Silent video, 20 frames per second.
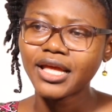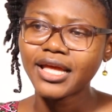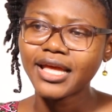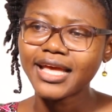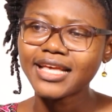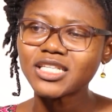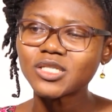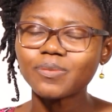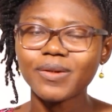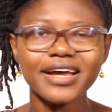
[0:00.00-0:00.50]

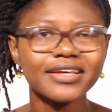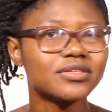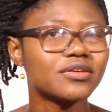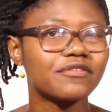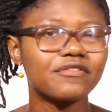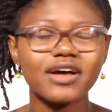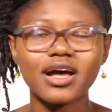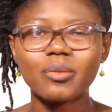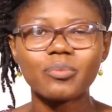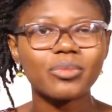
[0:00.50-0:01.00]
in spite
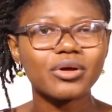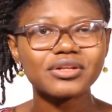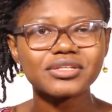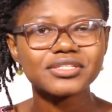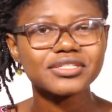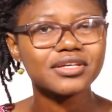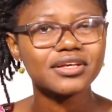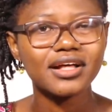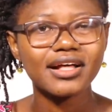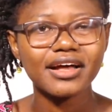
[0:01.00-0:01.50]
of our
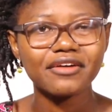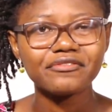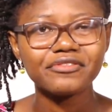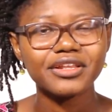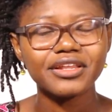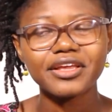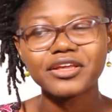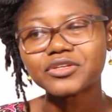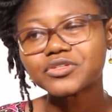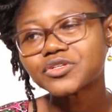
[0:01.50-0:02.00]
political
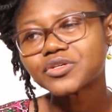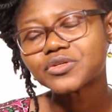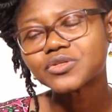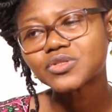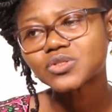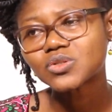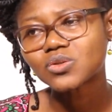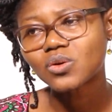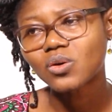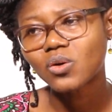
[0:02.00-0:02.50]

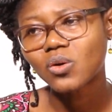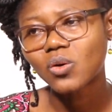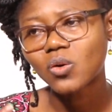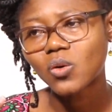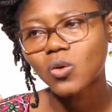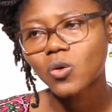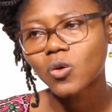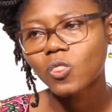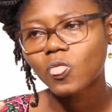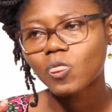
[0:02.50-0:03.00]
affiliations
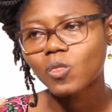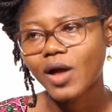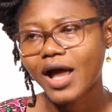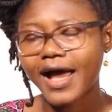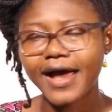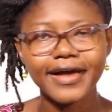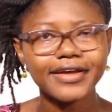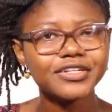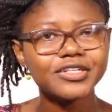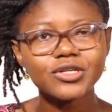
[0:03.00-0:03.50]
or
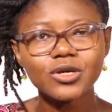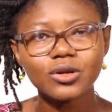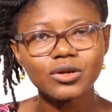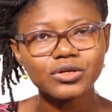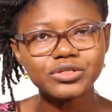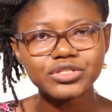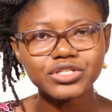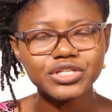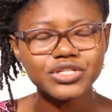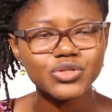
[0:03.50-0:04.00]
our
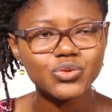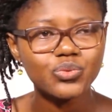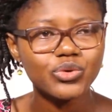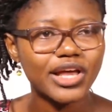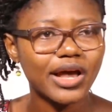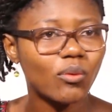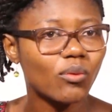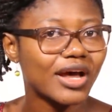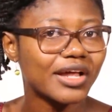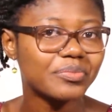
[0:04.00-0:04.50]
ideologies, we
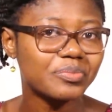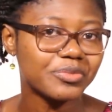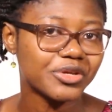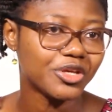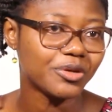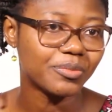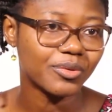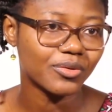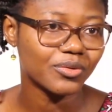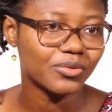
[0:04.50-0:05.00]
are one
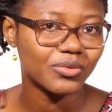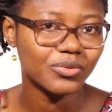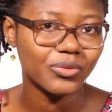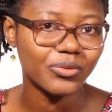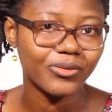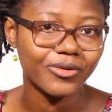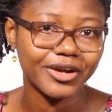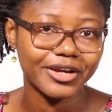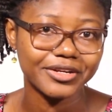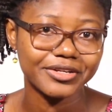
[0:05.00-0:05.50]
people,
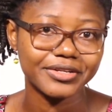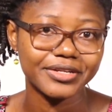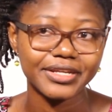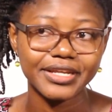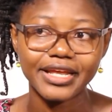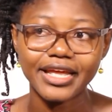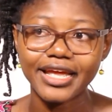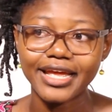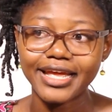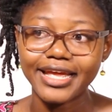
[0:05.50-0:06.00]
right?
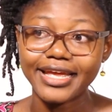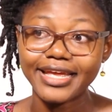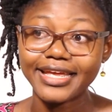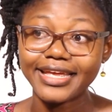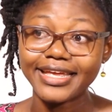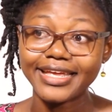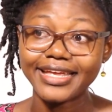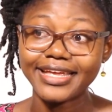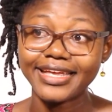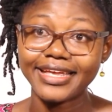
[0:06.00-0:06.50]

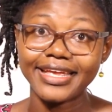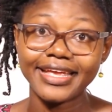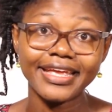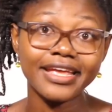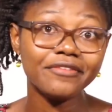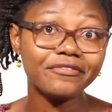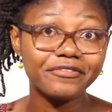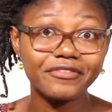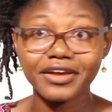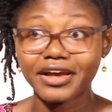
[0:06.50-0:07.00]

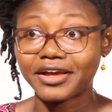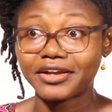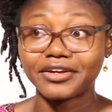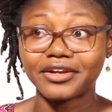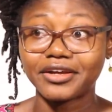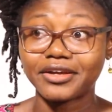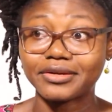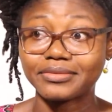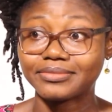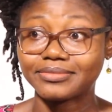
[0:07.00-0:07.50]
If
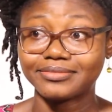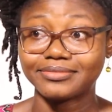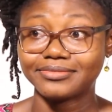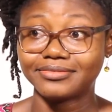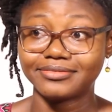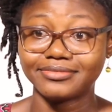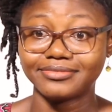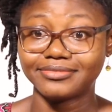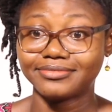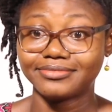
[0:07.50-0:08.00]
Ghana
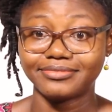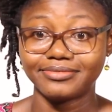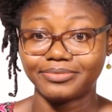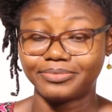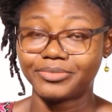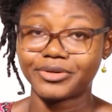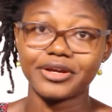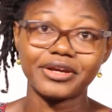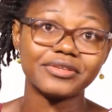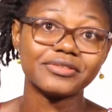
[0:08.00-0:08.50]

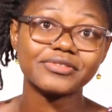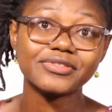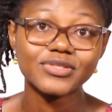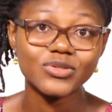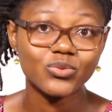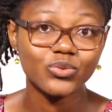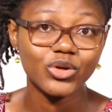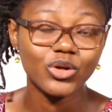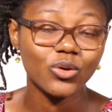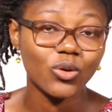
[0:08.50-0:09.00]
burns,
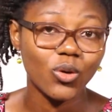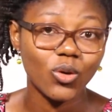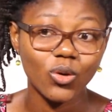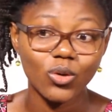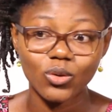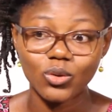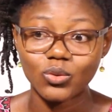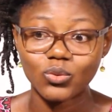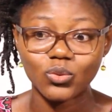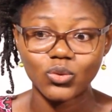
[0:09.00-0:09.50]
we
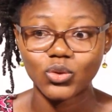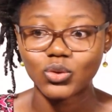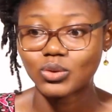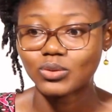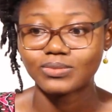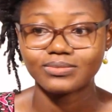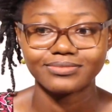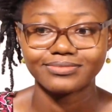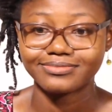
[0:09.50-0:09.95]
all will